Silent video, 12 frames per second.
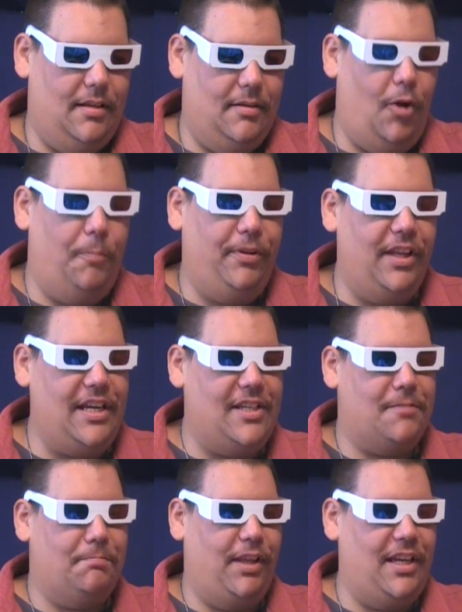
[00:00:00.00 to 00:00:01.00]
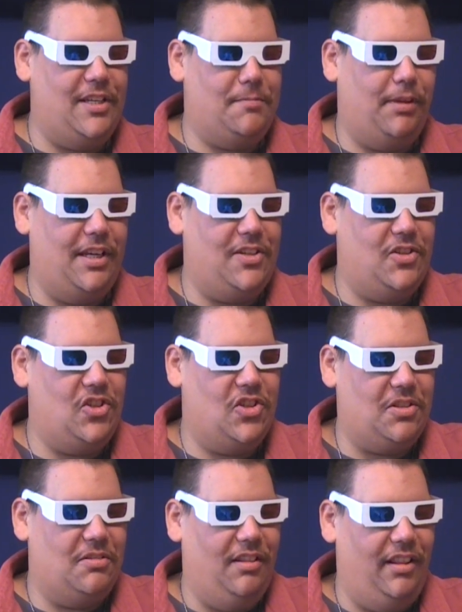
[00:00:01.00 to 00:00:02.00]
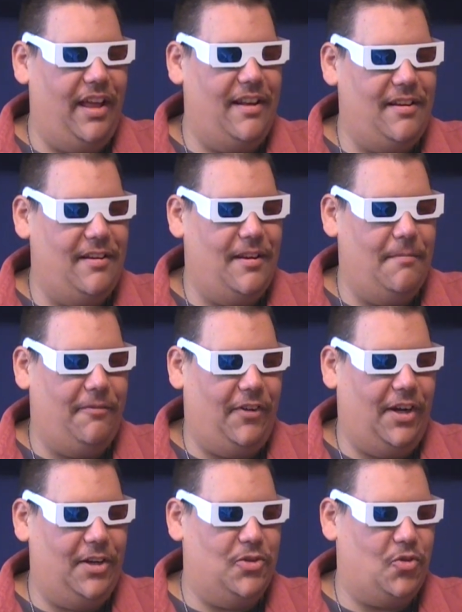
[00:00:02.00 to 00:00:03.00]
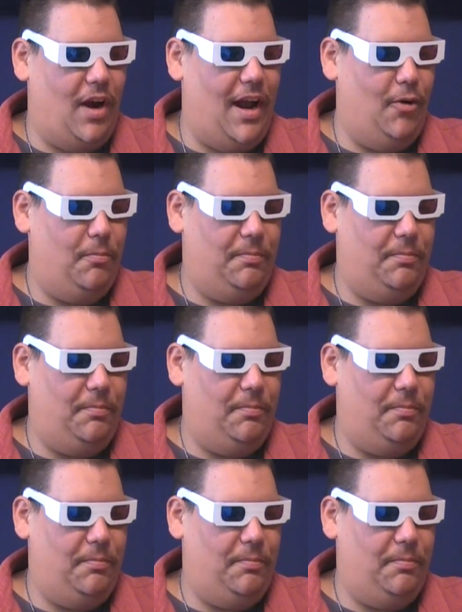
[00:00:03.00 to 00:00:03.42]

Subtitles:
Oh please, please, please, just let him fucking drown,